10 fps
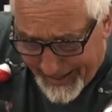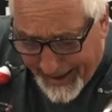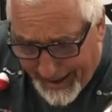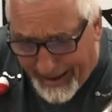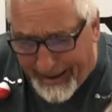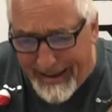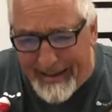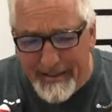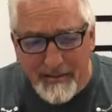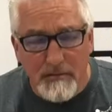Ah!
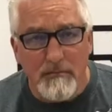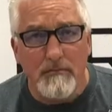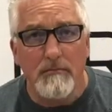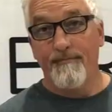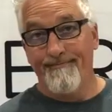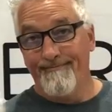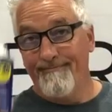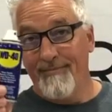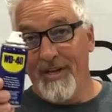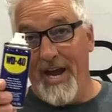
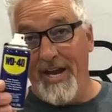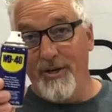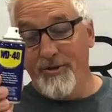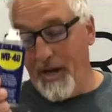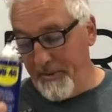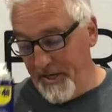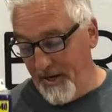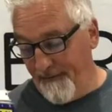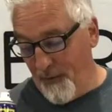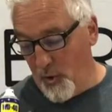Hang your W
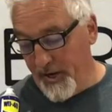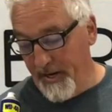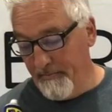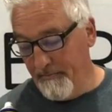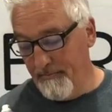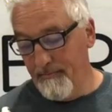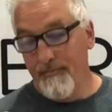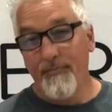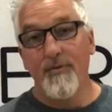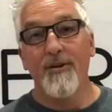D forty.
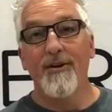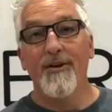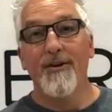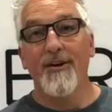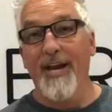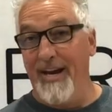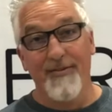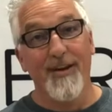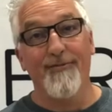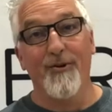
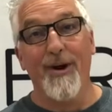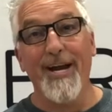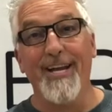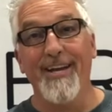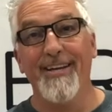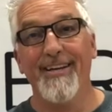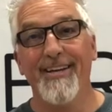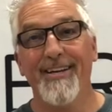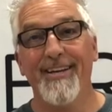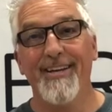Even if you're eighty,
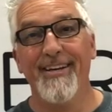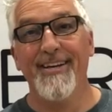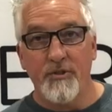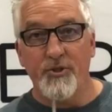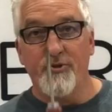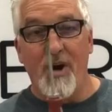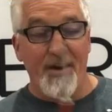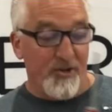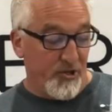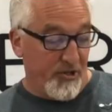
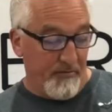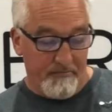drivers,